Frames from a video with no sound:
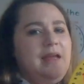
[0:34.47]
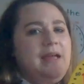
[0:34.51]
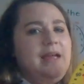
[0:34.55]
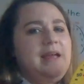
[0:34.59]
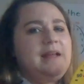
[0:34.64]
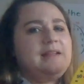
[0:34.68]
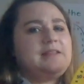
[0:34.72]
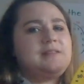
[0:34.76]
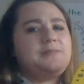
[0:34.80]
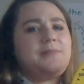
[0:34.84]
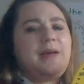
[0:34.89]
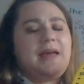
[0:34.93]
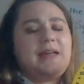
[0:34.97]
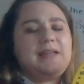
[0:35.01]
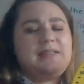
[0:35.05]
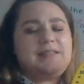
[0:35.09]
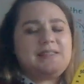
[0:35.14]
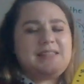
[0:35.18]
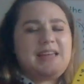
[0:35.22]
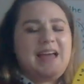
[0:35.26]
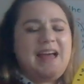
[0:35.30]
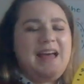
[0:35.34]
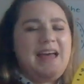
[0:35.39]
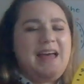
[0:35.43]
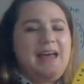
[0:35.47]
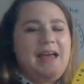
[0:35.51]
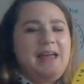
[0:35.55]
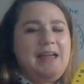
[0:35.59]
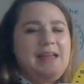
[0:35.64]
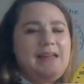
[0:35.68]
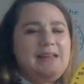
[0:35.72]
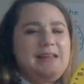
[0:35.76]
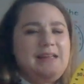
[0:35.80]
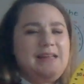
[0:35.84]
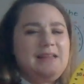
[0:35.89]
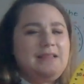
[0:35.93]
It's my
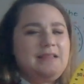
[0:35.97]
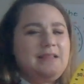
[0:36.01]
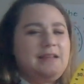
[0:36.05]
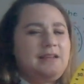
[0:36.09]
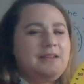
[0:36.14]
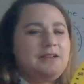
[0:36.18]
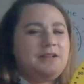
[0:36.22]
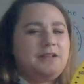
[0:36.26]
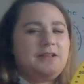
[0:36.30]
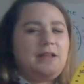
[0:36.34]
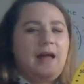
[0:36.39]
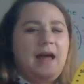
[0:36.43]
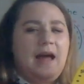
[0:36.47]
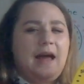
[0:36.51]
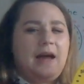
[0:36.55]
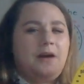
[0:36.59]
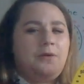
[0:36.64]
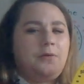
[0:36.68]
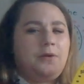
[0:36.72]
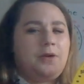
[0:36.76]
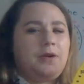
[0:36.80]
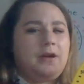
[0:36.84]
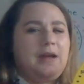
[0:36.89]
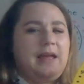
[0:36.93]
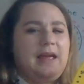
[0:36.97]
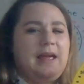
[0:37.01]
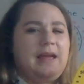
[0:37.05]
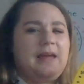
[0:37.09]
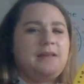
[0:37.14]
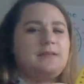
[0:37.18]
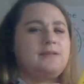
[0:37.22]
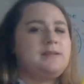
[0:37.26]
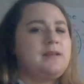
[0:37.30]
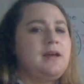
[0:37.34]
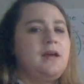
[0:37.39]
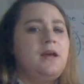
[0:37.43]
tiny little hour
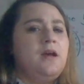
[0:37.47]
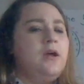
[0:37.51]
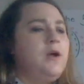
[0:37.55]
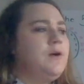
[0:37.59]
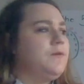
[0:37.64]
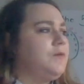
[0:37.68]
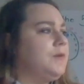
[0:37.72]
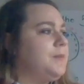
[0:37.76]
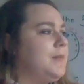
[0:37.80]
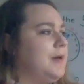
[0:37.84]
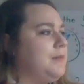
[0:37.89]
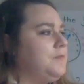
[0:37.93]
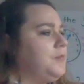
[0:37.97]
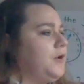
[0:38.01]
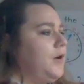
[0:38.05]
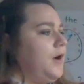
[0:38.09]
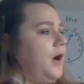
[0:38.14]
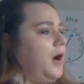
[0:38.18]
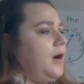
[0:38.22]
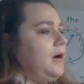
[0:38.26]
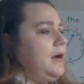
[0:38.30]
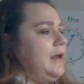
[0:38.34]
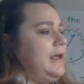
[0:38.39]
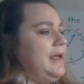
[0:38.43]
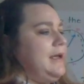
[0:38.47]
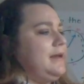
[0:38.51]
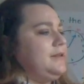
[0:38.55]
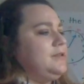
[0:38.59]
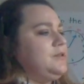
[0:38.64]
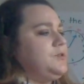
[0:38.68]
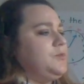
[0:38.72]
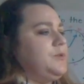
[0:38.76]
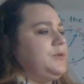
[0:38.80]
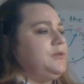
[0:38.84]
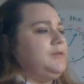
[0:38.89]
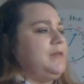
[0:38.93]
hand. Remember, our
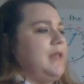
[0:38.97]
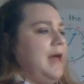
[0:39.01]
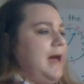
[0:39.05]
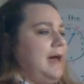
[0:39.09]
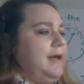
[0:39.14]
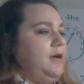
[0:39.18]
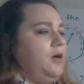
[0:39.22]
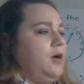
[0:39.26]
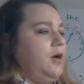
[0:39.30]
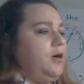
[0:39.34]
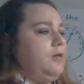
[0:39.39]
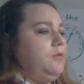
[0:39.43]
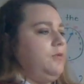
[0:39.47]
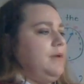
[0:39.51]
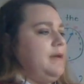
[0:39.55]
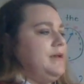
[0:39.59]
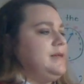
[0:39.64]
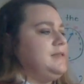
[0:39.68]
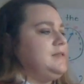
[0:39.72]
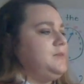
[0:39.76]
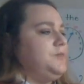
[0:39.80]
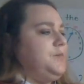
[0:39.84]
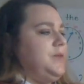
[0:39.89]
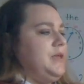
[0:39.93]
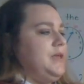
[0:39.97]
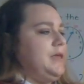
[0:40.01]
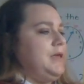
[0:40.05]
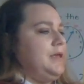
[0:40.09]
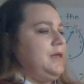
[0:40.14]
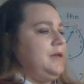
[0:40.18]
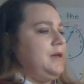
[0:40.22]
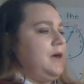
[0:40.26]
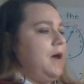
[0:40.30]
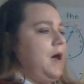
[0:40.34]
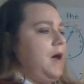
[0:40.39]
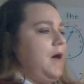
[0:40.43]
hands will not always
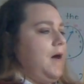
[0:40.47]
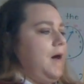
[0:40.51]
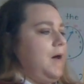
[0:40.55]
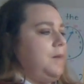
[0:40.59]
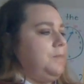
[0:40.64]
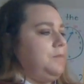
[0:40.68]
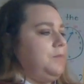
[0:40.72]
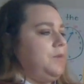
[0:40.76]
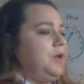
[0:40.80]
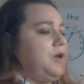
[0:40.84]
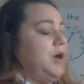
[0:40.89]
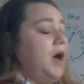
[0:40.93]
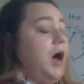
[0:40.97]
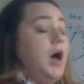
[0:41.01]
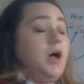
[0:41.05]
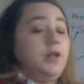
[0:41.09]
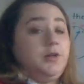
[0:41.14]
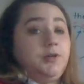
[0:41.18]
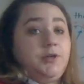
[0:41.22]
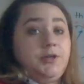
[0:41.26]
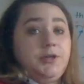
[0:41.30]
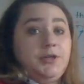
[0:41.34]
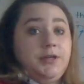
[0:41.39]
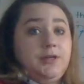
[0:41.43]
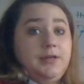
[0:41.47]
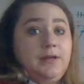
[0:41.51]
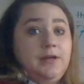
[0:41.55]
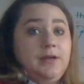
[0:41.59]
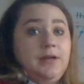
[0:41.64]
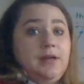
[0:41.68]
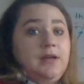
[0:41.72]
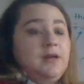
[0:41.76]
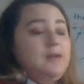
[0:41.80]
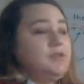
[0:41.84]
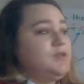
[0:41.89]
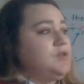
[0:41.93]
be um, colored,
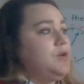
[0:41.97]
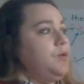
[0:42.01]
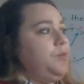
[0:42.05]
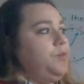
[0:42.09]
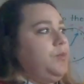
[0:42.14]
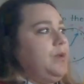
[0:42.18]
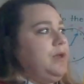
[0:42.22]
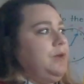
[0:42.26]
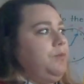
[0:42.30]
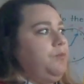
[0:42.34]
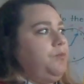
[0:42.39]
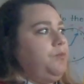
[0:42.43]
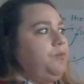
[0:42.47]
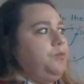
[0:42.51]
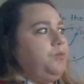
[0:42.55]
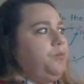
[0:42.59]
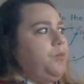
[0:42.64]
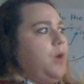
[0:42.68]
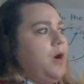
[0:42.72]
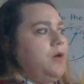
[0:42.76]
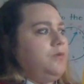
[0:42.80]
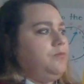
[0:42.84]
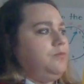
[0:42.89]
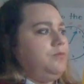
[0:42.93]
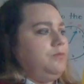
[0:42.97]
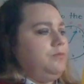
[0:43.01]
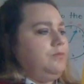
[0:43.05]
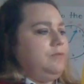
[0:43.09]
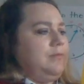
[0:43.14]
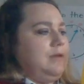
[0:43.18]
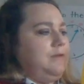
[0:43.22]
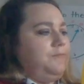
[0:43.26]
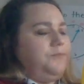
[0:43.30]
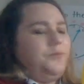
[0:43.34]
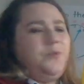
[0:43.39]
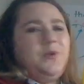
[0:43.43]
so we won't,
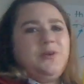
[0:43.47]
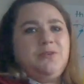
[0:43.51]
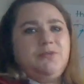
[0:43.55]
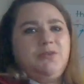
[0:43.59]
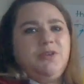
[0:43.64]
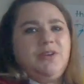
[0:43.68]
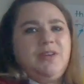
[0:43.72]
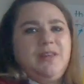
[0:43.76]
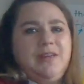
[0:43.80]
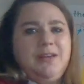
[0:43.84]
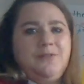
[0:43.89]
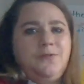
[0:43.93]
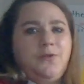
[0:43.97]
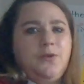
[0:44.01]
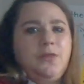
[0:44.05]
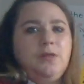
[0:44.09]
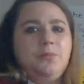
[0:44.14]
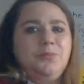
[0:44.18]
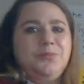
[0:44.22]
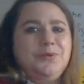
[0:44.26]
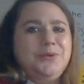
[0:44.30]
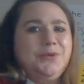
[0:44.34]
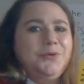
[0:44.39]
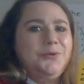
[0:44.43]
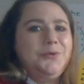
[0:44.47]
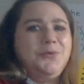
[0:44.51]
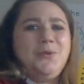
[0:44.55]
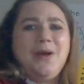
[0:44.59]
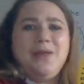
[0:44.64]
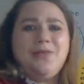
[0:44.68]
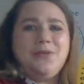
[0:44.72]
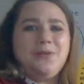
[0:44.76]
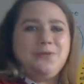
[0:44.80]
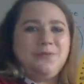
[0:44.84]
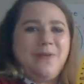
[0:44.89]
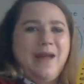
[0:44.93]
if we're looking for the blue
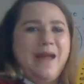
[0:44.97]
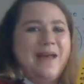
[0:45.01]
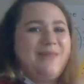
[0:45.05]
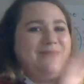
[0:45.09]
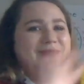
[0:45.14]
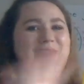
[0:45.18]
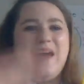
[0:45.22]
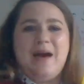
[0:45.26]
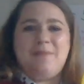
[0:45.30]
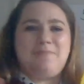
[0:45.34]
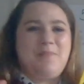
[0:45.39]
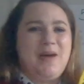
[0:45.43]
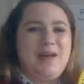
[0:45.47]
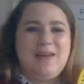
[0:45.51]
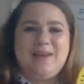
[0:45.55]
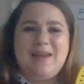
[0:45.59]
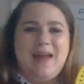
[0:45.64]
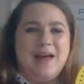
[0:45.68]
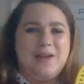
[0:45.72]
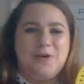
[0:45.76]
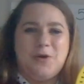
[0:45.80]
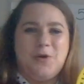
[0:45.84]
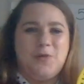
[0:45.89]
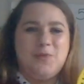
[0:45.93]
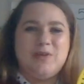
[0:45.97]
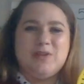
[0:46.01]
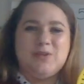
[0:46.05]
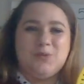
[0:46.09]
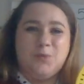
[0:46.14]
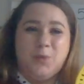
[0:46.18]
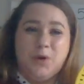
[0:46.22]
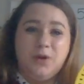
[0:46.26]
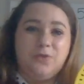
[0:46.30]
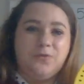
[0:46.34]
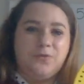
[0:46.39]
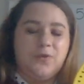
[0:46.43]
and the red, that might not always
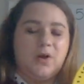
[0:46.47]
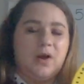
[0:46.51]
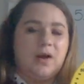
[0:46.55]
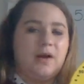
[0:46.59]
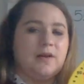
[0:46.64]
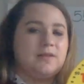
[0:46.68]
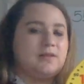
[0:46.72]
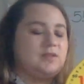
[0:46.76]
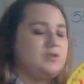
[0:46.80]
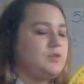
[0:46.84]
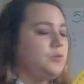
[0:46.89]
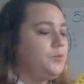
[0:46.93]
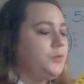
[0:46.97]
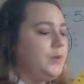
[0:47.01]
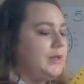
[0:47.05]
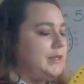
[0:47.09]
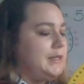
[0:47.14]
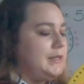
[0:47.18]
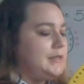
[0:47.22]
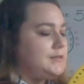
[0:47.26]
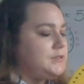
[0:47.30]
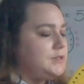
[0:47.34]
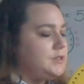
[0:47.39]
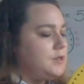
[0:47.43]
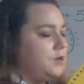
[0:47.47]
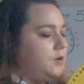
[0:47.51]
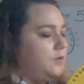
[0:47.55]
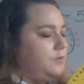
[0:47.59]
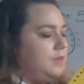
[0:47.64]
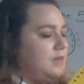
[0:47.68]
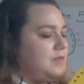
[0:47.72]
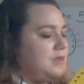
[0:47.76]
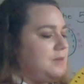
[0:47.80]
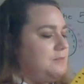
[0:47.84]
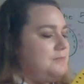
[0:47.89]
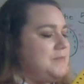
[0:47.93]
work for us. So we need to know
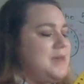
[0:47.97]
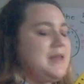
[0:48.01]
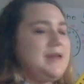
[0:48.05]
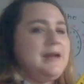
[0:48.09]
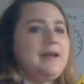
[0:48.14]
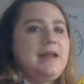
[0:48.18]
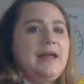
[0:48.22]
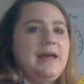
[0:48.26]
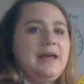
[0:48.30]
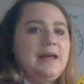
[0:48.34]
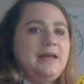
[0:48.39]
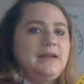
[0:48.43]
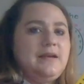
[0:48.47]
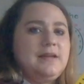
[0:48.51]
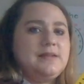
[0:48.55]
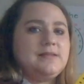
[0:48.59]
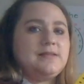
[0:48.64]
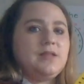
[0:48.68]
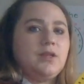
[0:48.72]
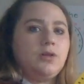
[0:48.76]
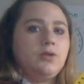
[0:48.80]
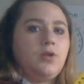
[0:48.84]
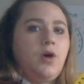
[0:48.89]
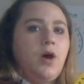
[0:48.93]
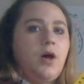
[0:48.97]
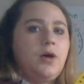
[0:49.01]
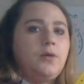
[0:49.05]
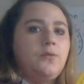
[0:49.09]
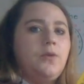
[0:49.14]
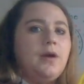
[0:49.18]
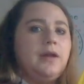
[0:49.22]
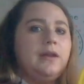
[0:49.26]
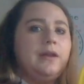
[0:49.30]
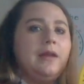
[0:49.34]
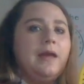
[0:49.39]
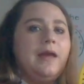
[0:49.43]
that the minute hand is the long
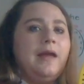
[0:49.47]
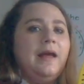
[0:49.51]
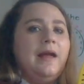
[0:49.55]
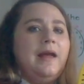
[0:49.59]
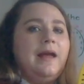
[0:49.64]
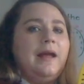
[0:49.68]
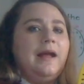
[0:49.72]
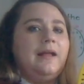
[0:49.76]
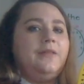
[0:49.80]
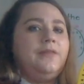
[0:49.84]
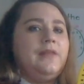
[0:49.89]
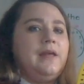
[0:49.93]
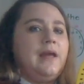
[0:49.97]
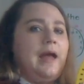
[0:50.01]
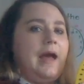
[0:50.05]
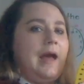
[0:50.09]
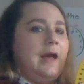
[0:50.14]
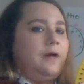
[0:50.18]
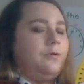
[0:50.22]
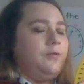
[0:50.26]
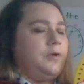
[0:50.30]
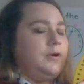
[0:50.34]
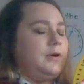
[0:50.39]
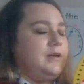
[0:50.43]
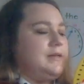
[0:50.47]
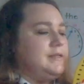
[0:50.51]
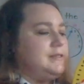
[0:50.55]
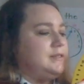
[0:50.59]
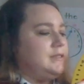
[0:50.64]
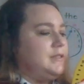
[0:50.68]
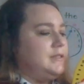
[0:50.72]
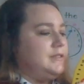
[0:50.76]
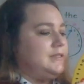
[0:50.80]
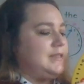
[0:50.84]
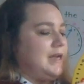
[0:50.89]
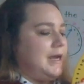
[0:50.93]
one and the hour is
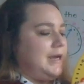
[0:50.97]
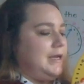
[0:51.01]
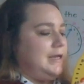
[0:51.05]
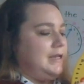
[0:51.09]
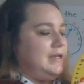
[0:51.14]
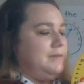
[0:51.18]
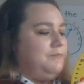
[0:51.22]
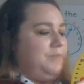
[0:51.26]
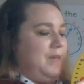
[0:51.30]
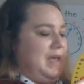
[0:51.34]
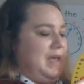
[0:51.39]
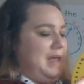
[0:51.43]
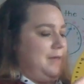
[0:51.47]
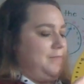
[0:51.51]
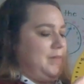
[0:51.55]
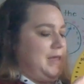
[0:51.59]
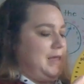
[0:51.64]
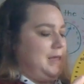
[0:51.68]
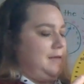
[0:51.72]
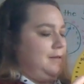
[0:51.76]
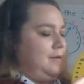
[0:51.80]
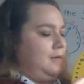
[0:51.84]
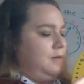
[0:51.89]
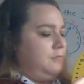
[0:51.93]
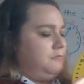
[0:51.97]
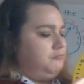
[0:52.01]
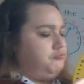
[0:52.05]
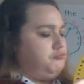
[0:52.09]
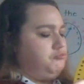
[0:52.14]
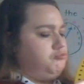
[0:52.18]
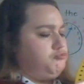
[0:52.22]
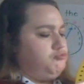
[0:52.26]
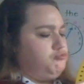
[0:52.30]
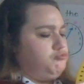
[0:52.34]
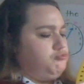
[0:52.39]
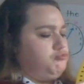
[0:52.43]
the tiny baby.
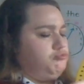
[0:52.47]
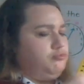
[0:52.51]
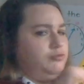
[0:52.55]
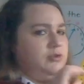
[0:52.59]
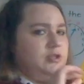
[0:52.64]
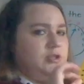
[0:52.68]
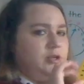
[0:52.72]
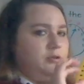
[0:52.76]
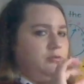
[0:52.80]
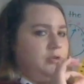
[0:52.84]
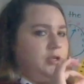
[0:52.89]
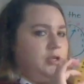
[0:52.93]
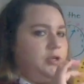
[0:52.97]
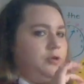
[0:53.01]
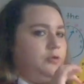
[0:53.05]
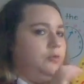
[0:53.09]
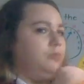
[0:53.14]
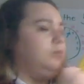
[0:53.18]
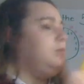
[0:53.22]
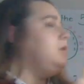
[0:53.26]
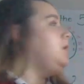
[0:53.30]
Hmm, so cute.